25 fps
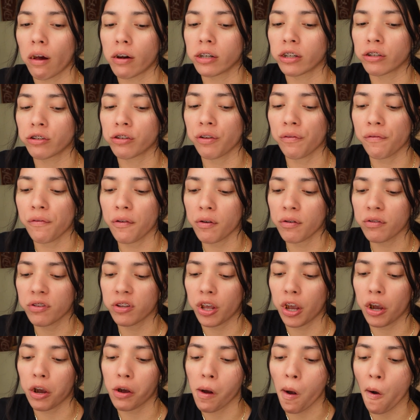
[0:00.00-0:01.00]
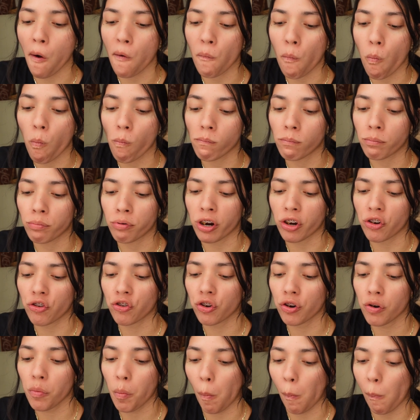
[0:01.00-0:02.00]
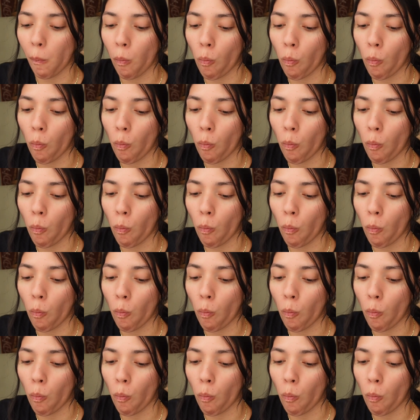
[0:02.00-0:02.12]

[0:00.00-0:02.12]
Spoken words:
it feels like pressure.